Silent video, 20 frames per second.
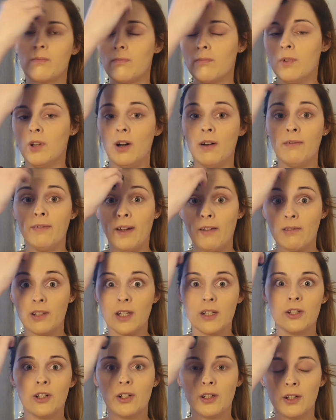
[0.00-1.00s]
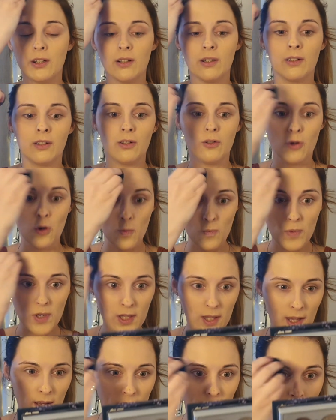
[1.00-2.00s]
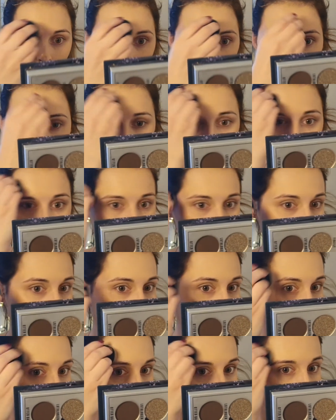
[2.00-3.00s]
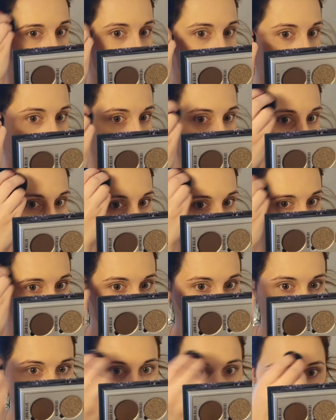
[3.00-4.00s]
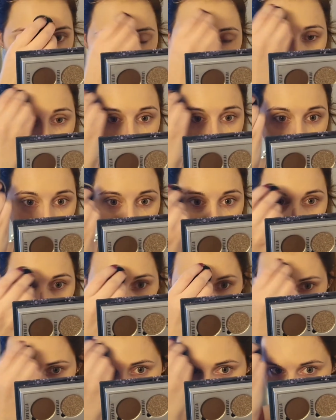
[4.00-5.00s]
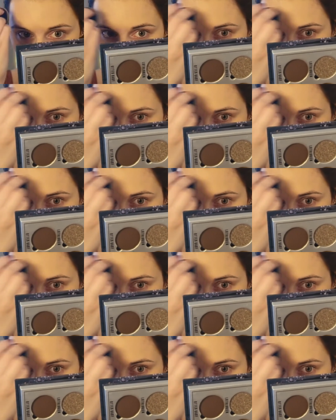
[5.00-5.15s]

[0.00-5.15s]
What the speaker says: like foundation, normally they're a lot thicker. With this one, it